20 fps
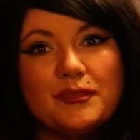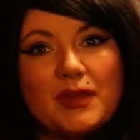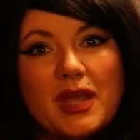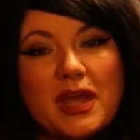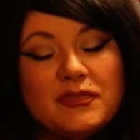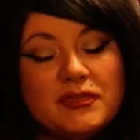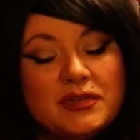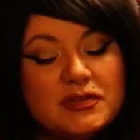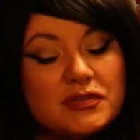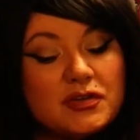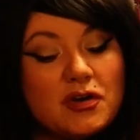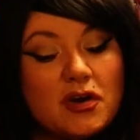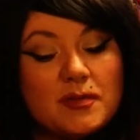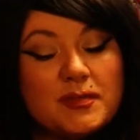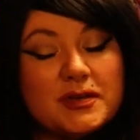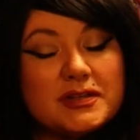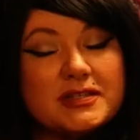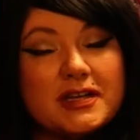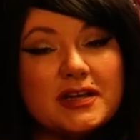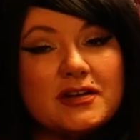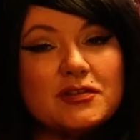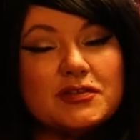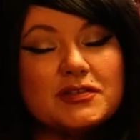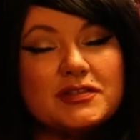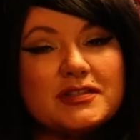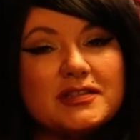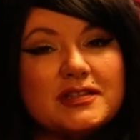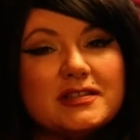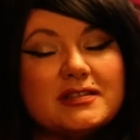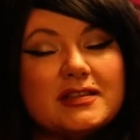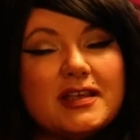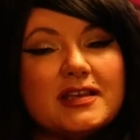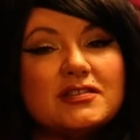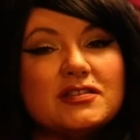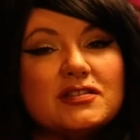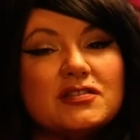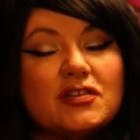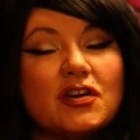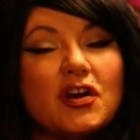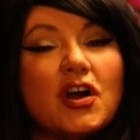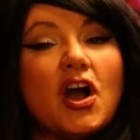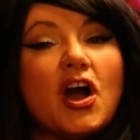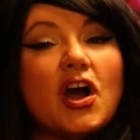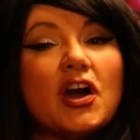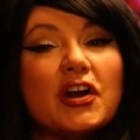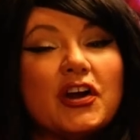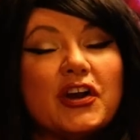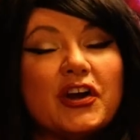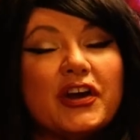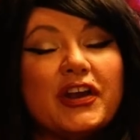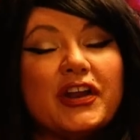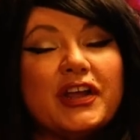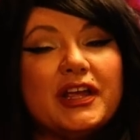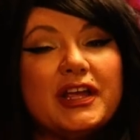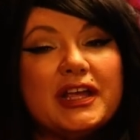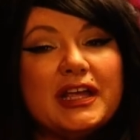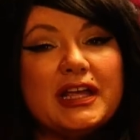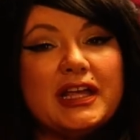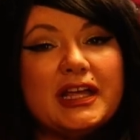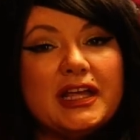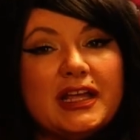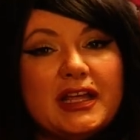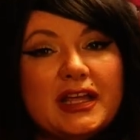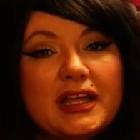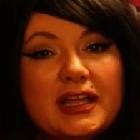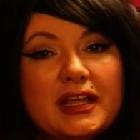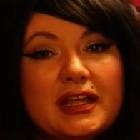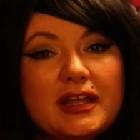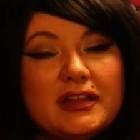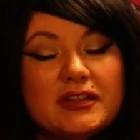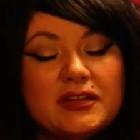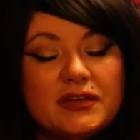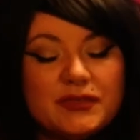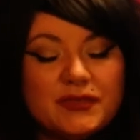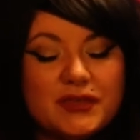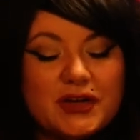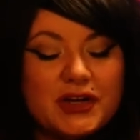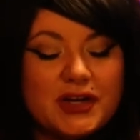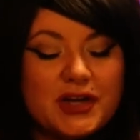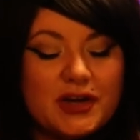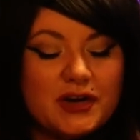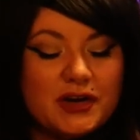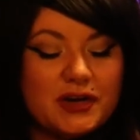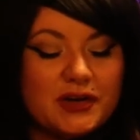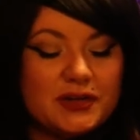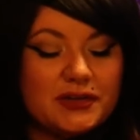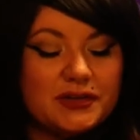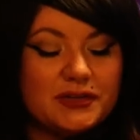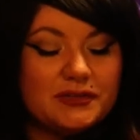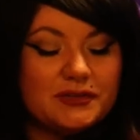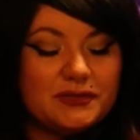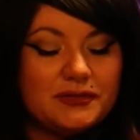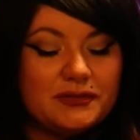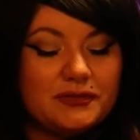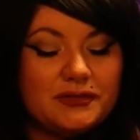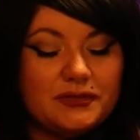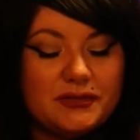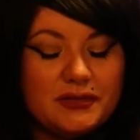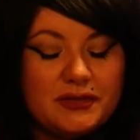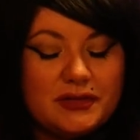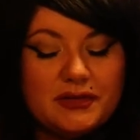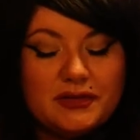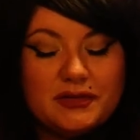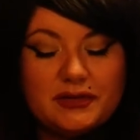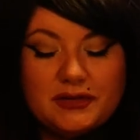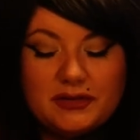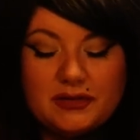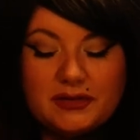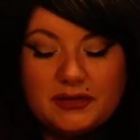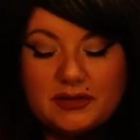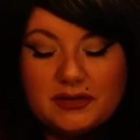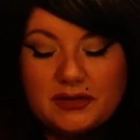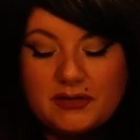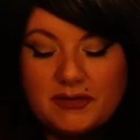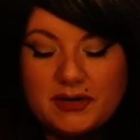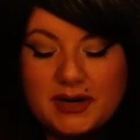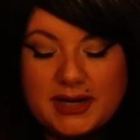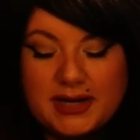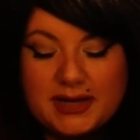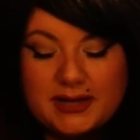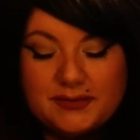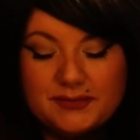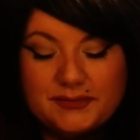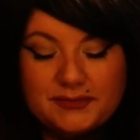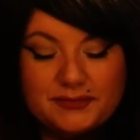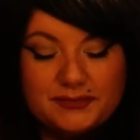And these karmic cycles and these lessons are hard. They're very hard. All right?